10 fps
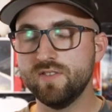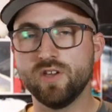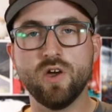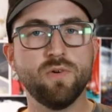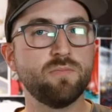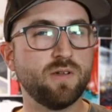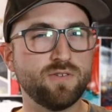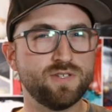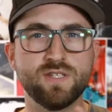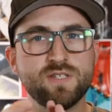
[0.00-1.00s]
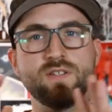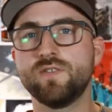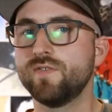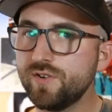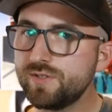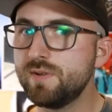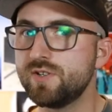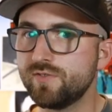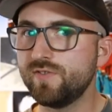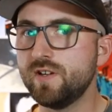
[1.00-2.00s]
the Coen brothers, this isn't the first
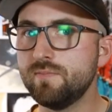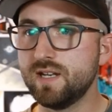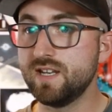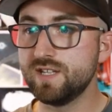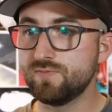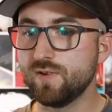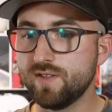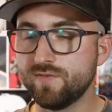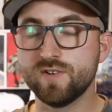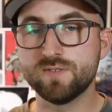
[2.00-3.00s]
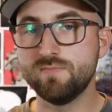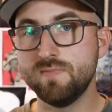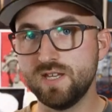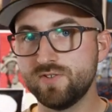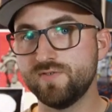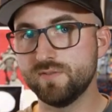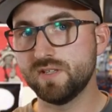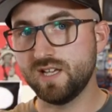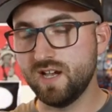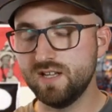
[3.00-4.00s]
major film, but it is one of the first major
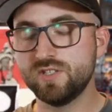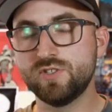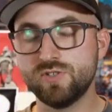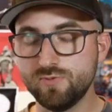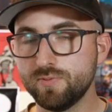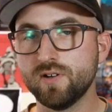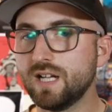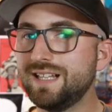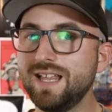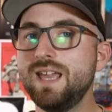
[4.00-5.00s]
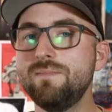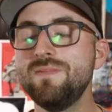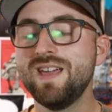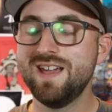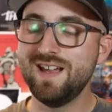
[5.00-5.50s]
films that got super acclaim.